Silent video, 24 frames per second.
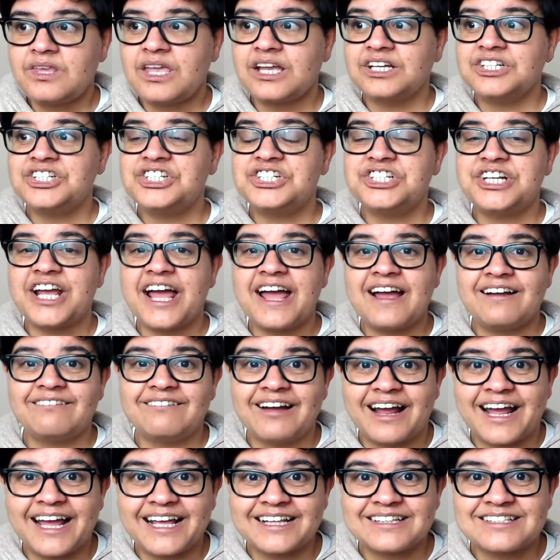Share
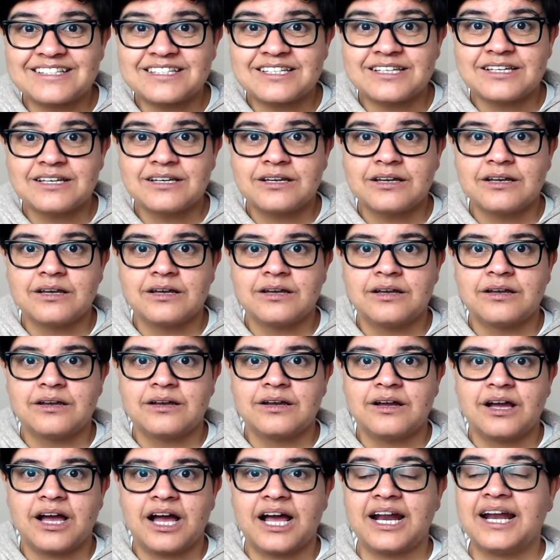it,
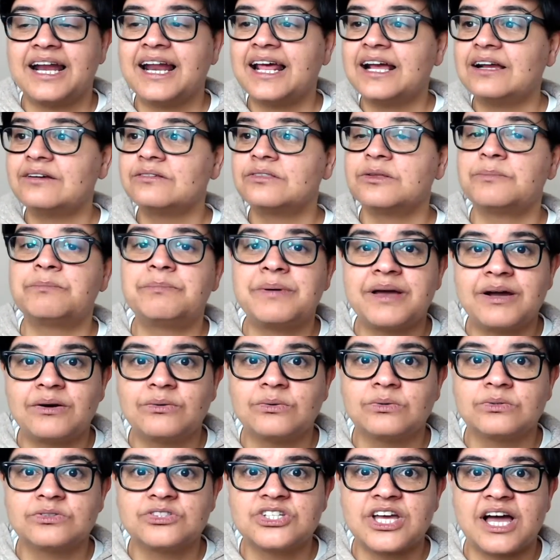allow the
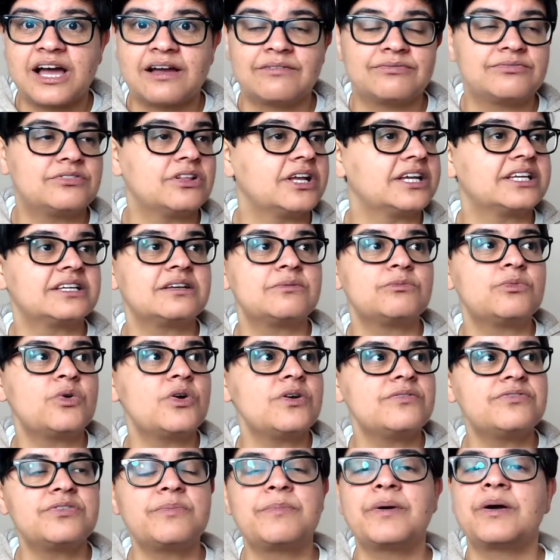belt to have, like,
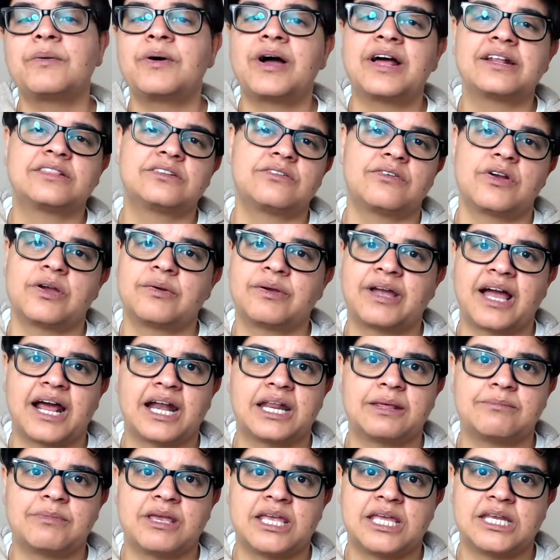what if the belt had their own
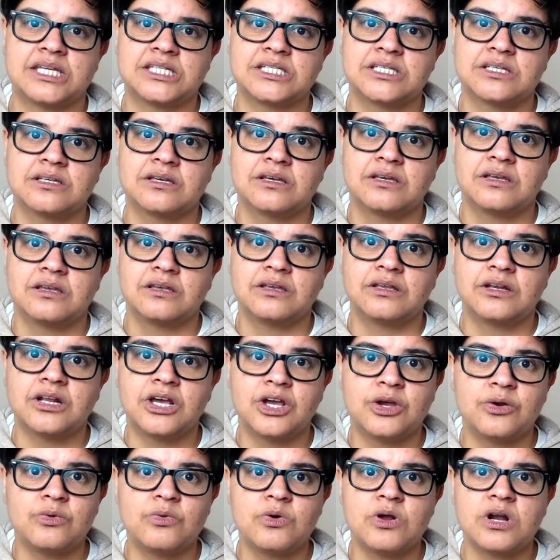Ganymede? You
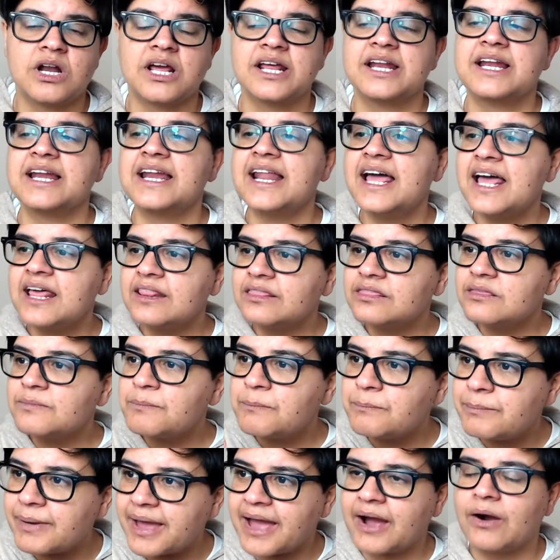know, like, let the
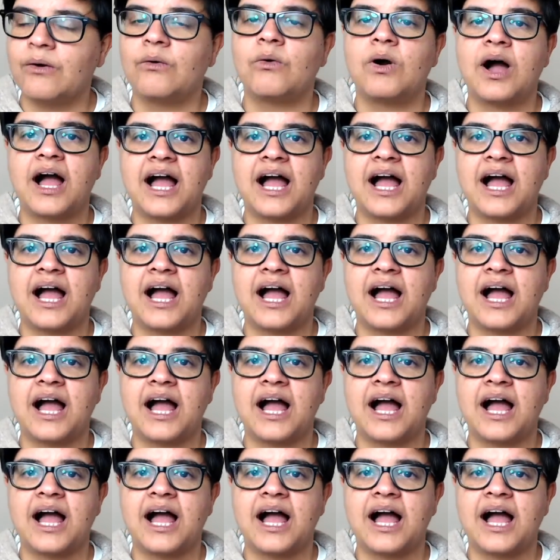belt